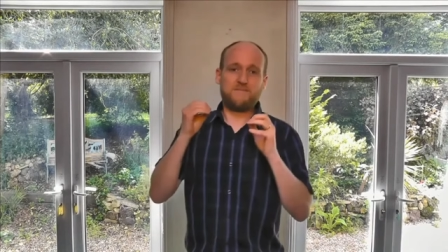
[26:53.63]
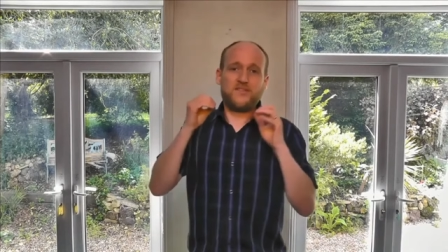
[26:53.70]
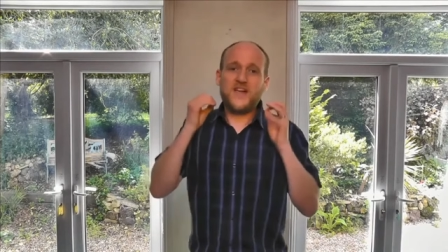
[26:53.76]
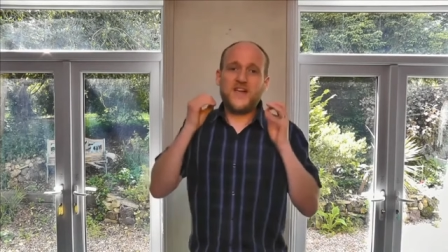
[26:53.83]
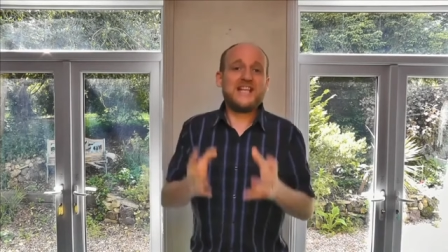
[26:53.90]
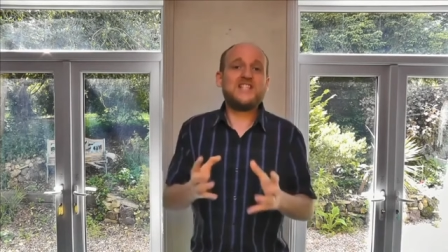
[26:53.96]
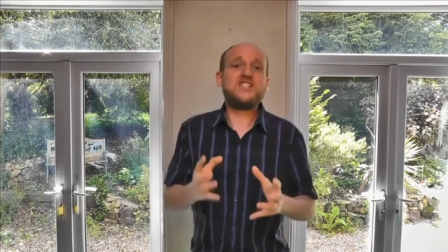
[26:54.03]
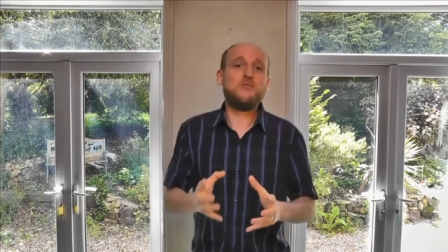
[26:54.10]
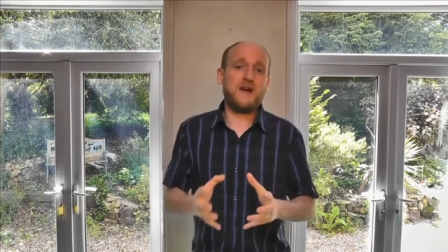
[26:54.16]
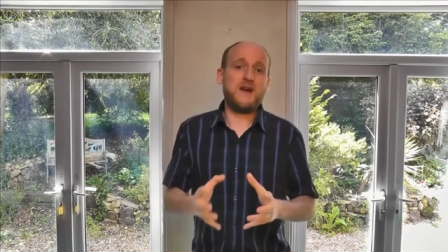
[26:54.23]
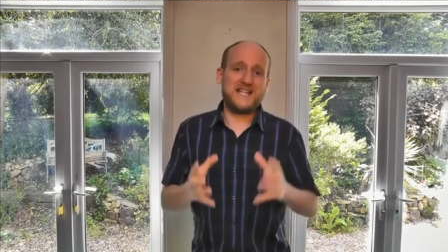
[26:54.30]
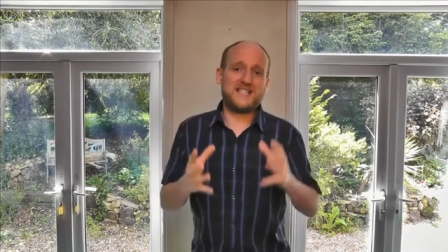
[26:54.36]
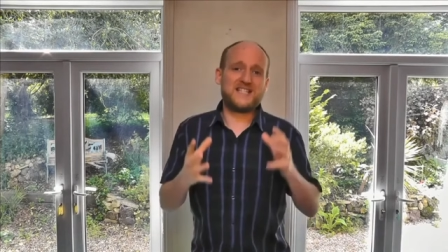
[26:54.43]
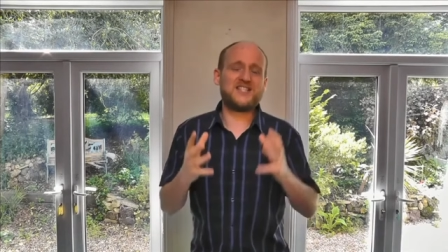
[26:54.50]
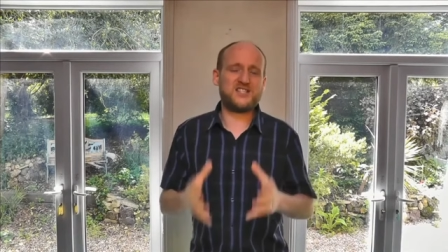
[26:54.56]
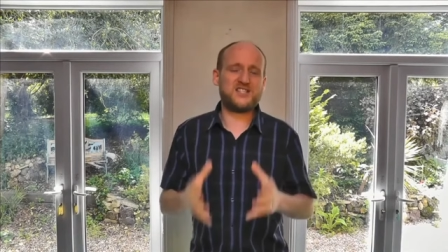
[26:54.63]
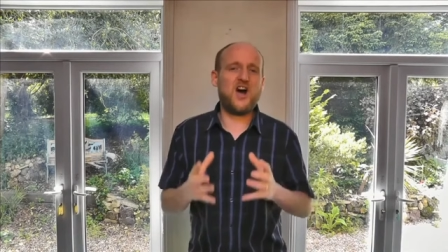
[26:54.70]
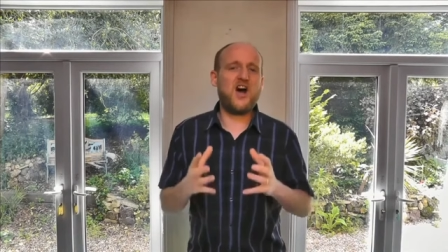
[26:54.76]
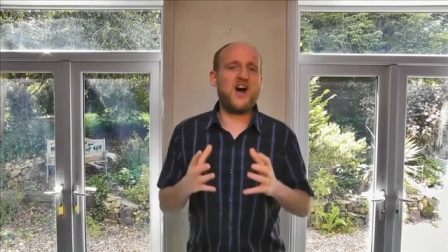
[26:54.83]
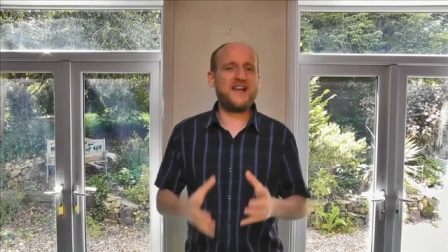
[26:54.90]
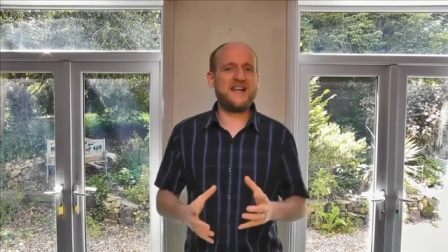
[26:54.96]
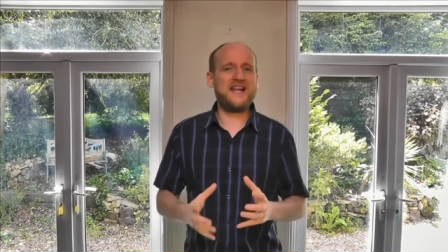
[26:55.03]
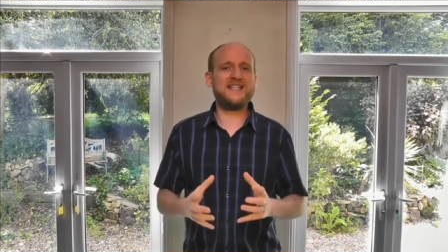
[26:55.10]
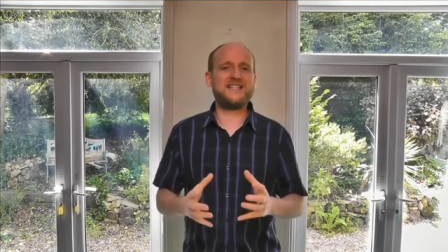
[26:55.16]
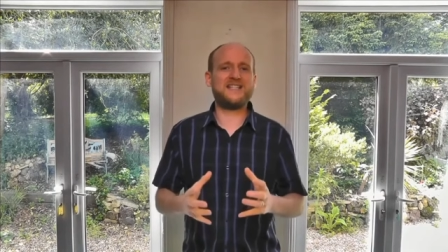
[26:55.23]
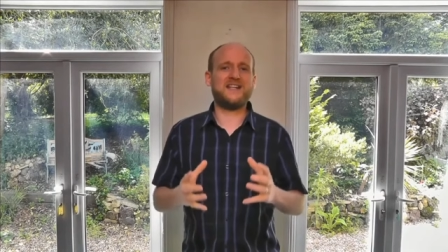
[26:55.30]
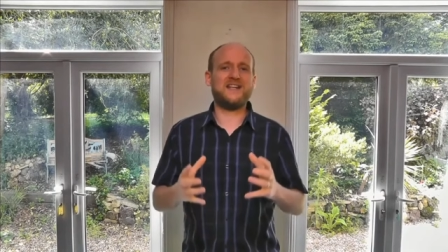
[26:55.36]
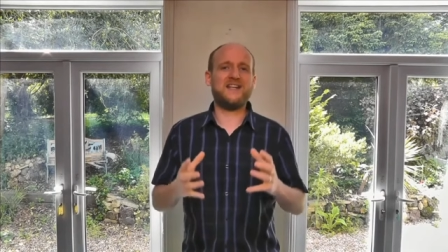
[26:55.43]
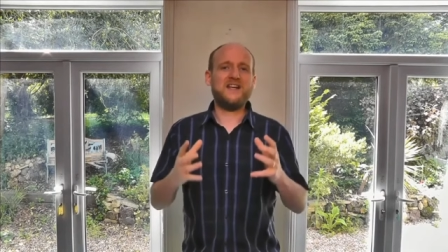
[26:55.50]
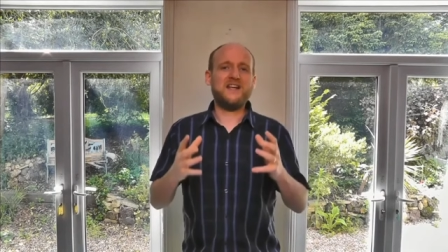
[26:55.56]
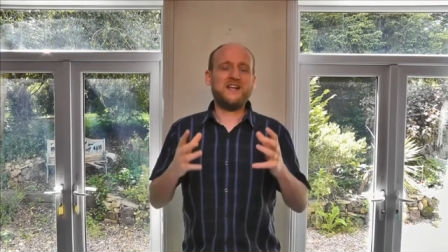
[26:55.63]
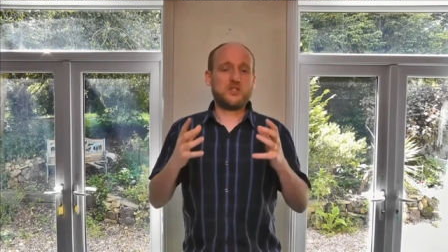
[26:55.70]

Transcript: That's the way to start a letter